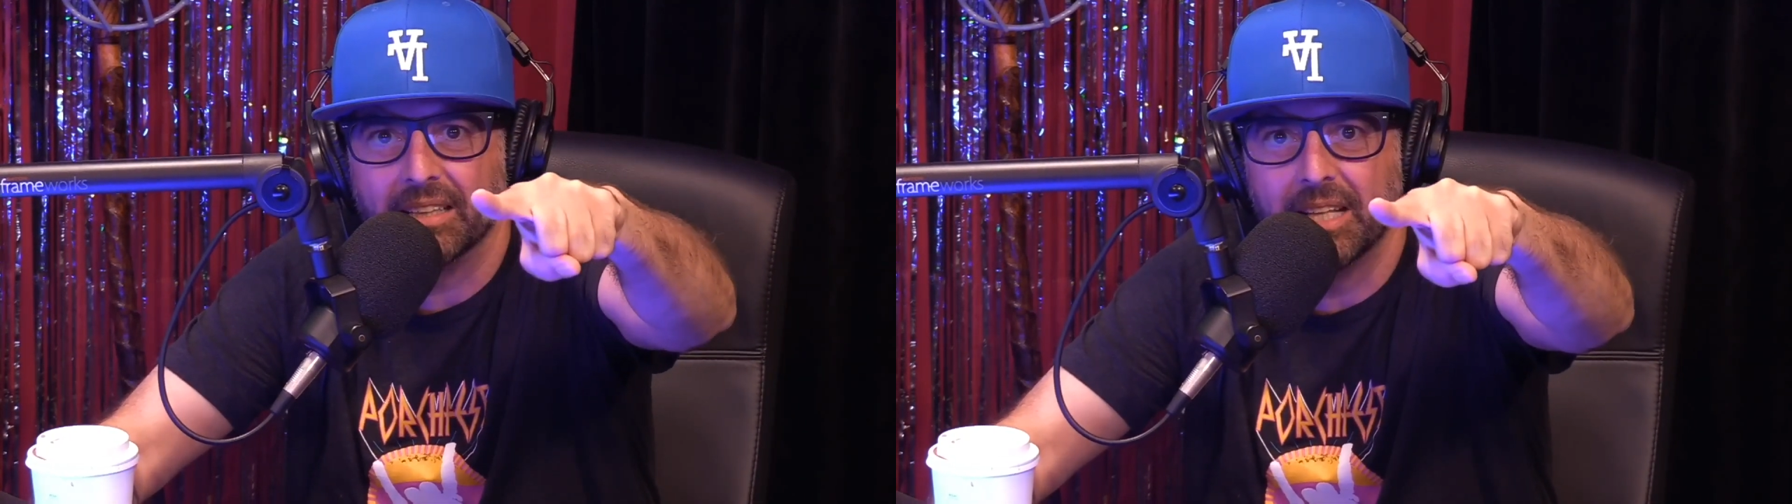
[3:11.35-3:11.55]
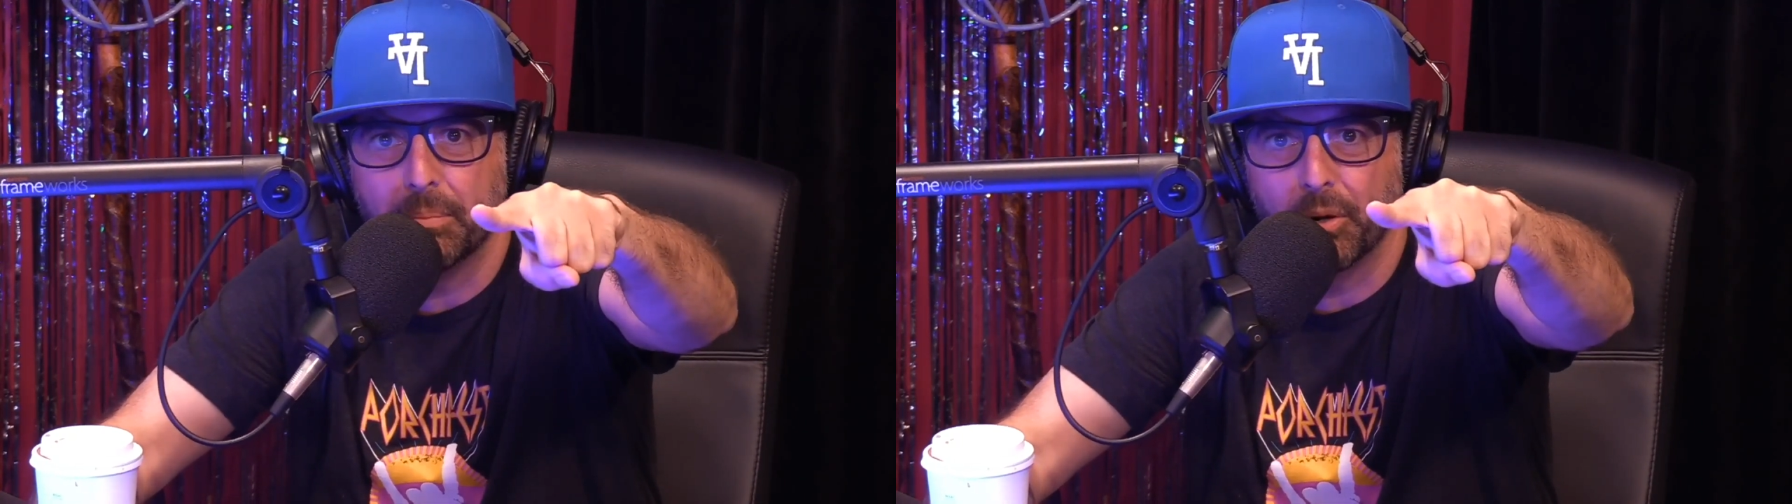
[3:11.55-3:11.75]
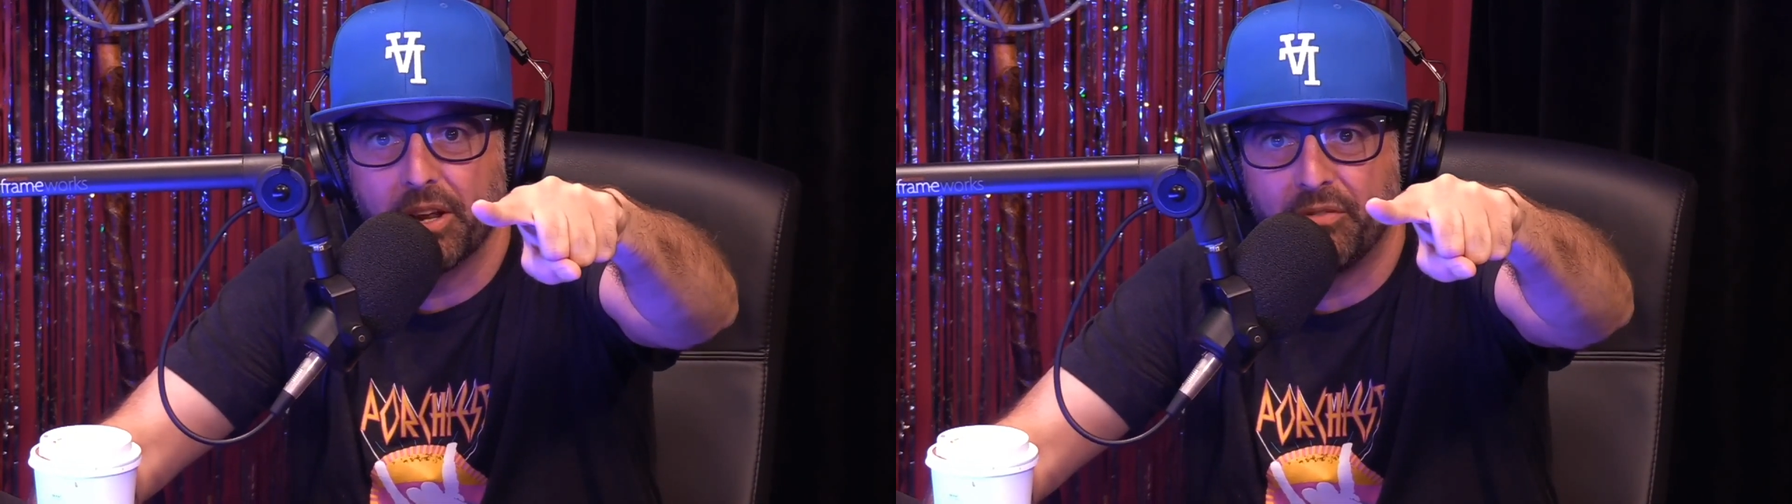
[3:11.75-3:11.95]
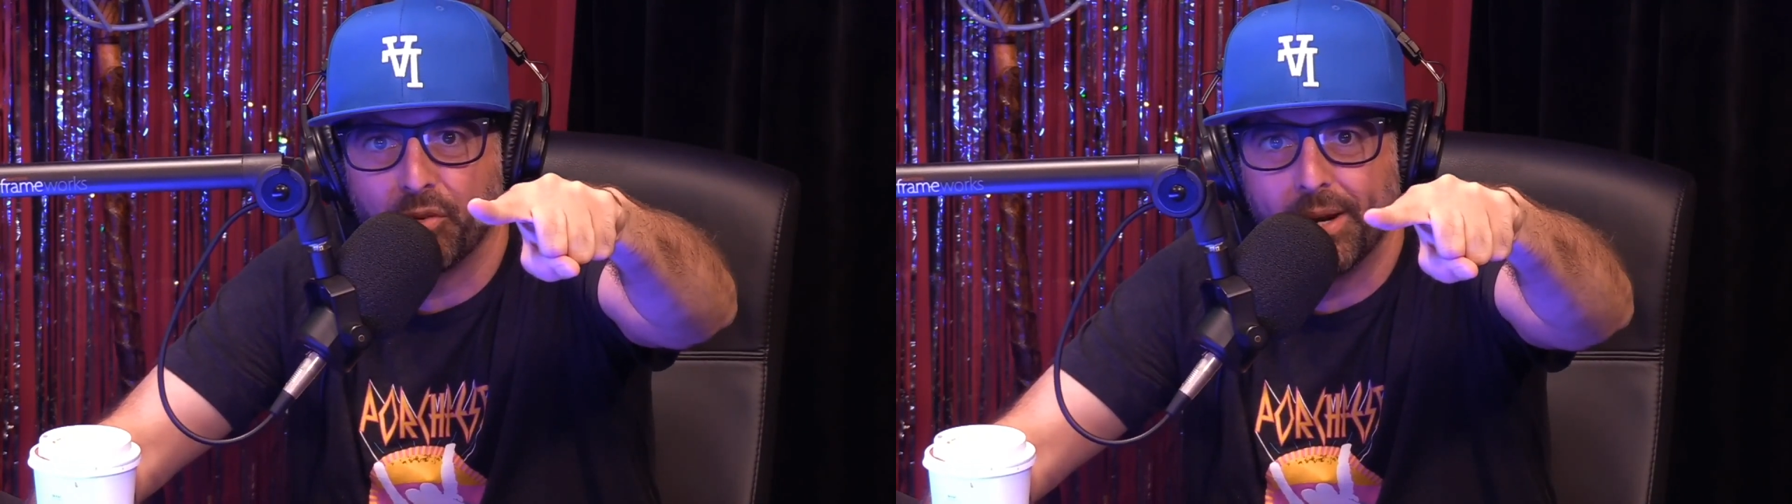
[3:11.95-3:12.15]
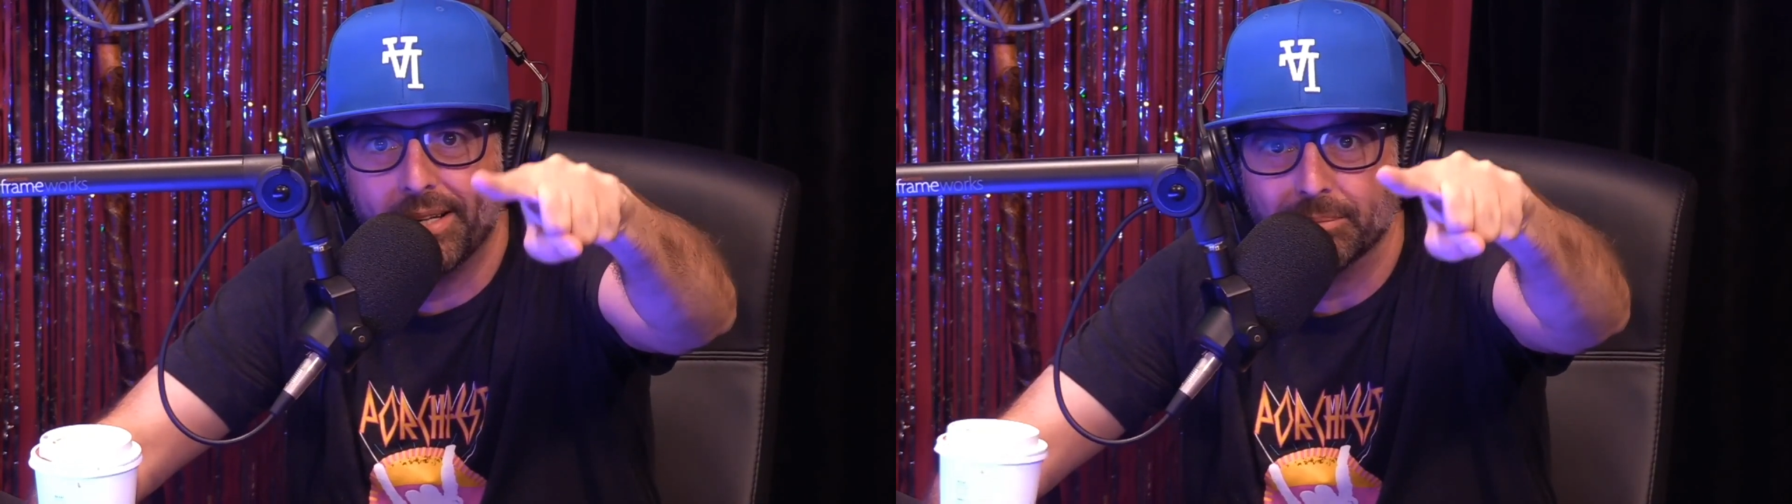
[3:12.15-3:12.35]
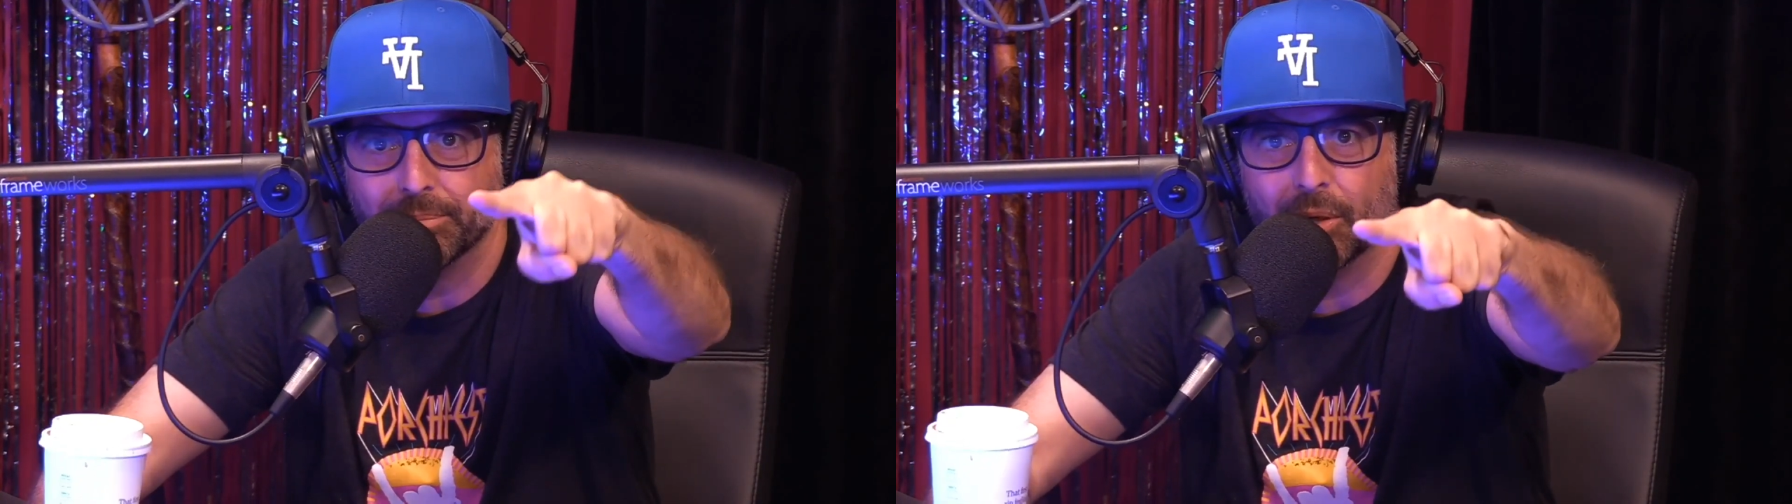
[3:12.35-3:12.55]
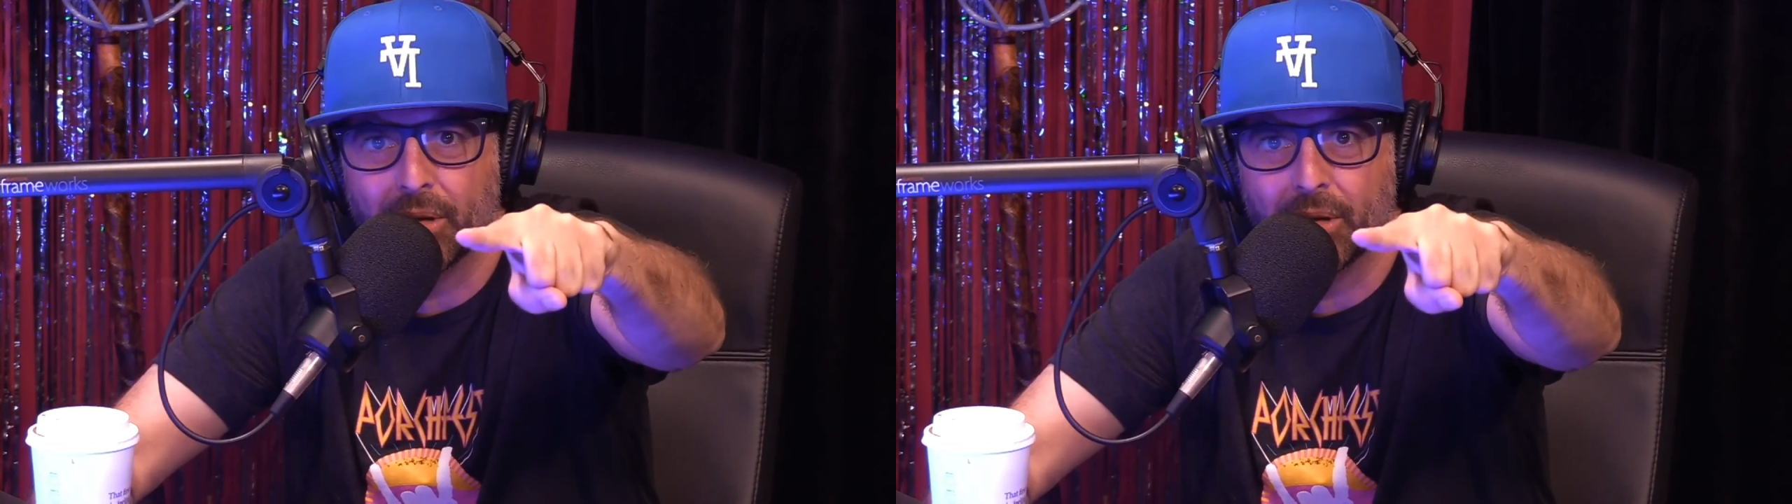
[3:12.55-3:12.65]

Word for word: Liberty Freedoms,